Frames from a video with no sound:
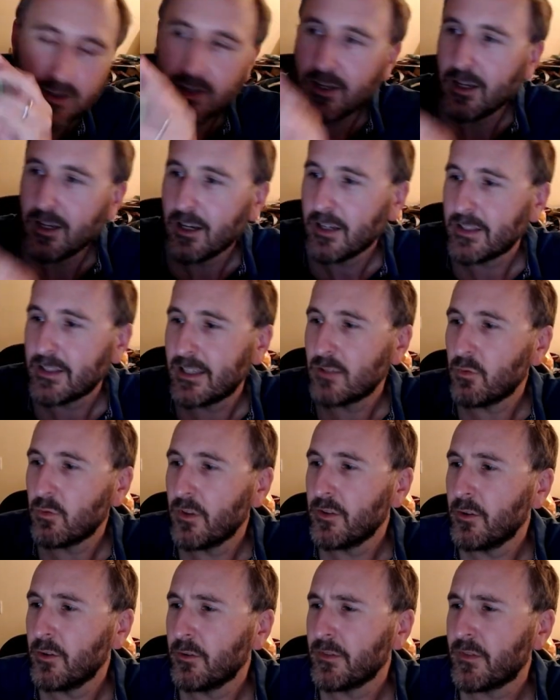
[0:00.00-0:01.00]
because there's one
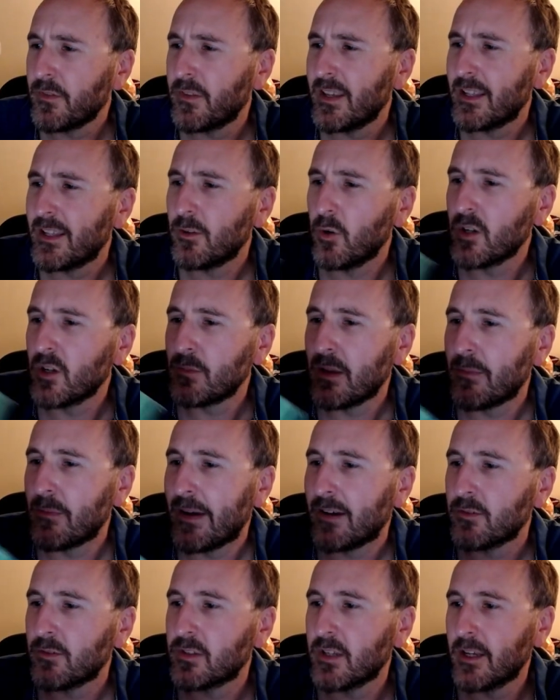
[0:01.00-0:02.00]
another thing that annoys me
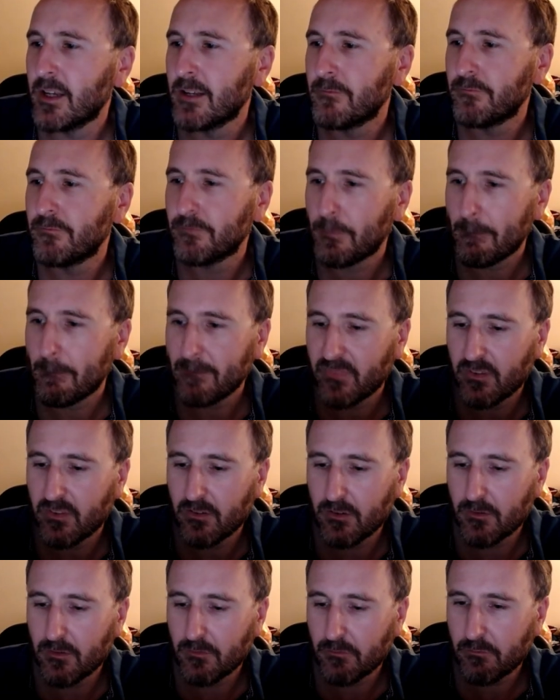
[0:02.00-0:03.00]
about
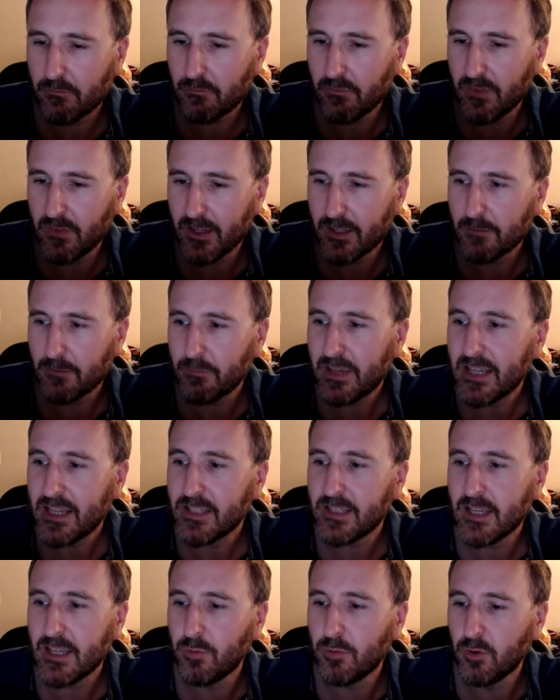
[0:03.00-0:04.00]
like
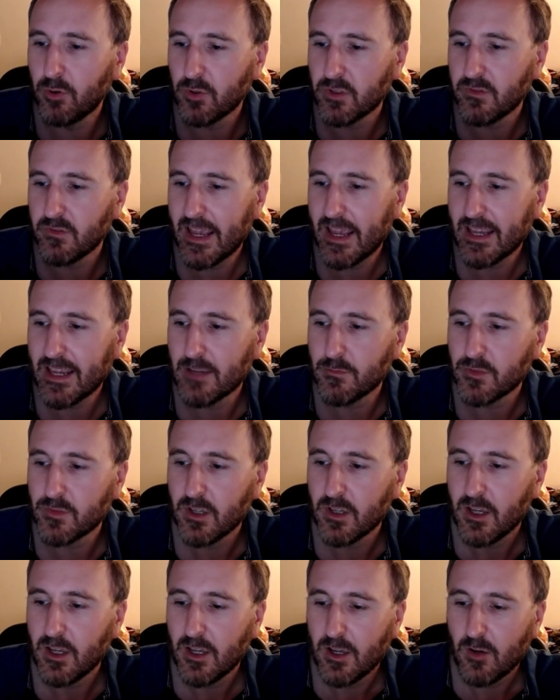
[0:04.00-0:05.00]
PC ports of games,
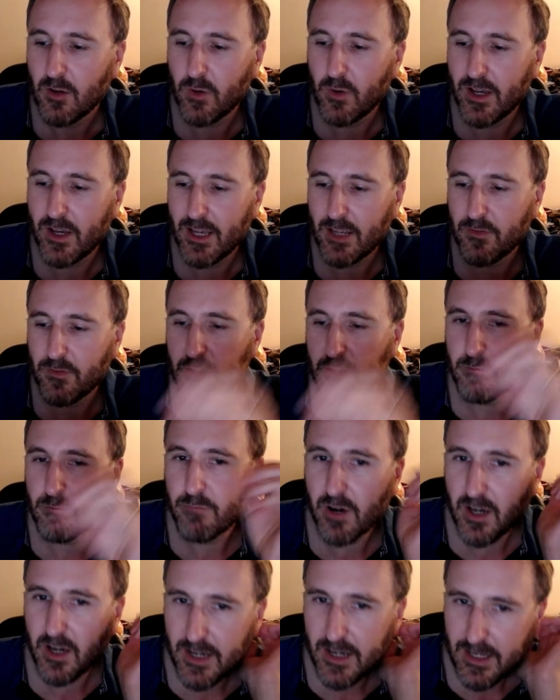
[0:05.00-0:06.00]
where if you
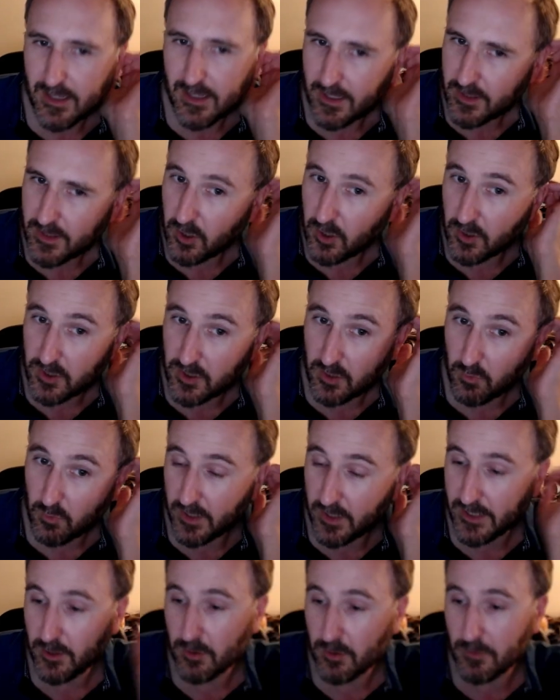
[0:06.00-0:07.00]
buy like the console
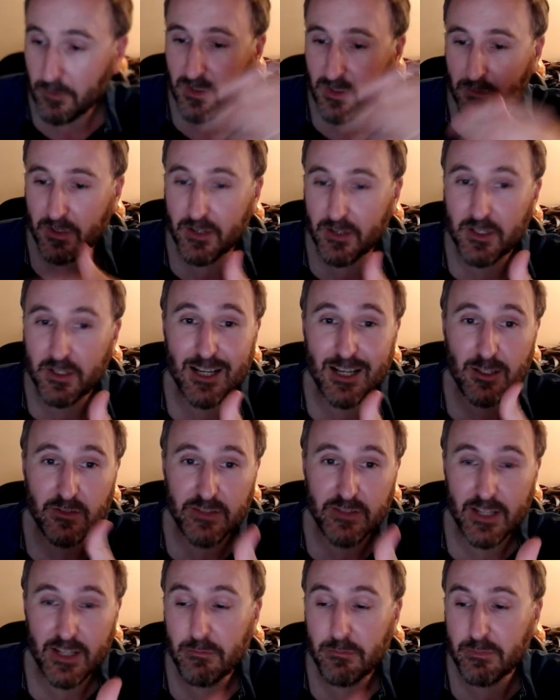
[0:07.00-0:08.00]
one, it sometimes comes with
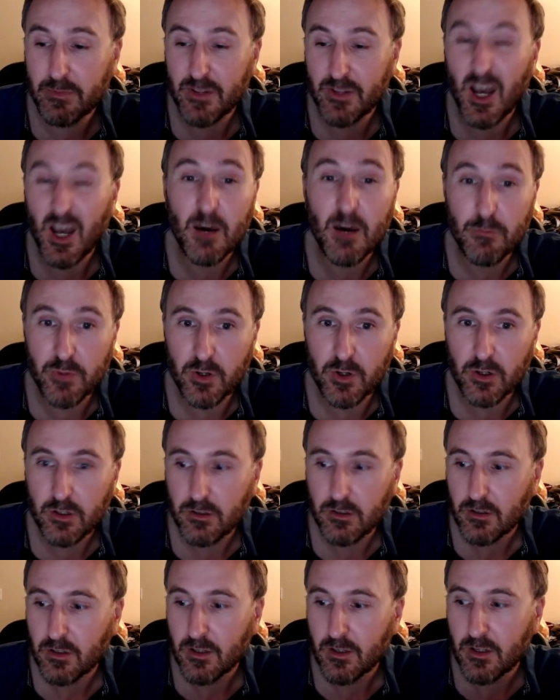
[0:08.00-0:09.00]
an art book,
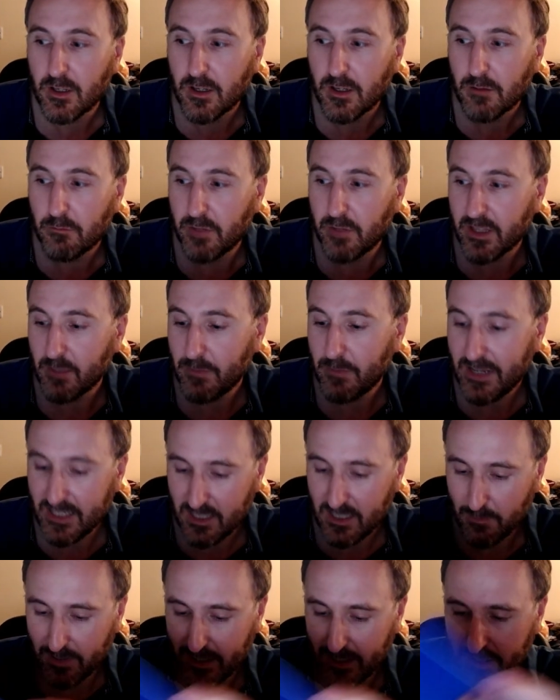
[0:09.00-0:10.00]
but the
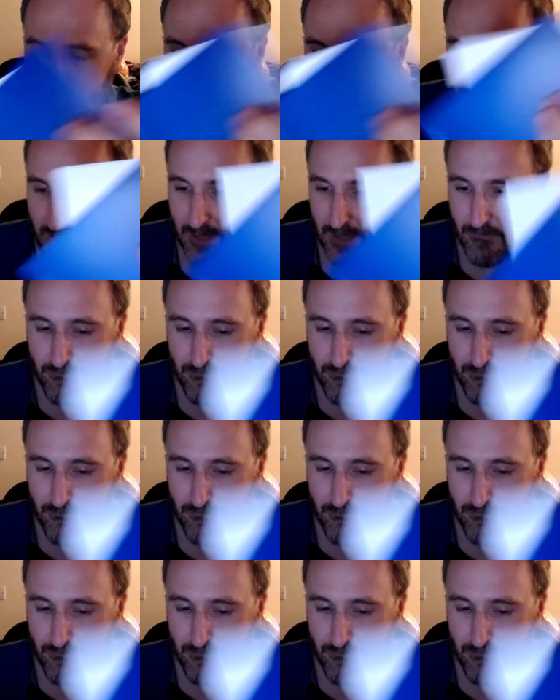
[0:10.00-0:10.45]
PC players are like,